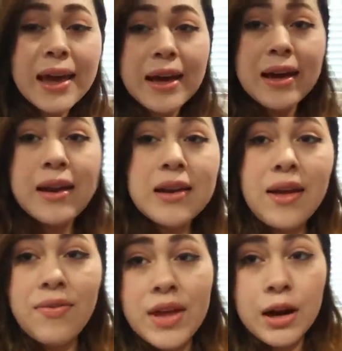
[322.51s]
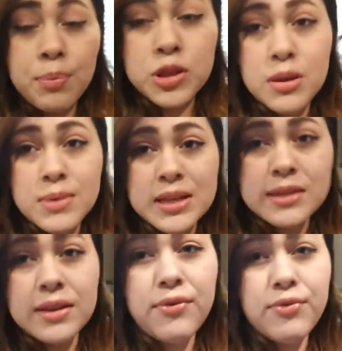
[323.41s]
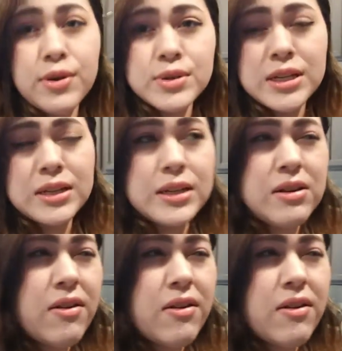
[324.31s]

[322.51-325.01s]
and then I'll put them in frozen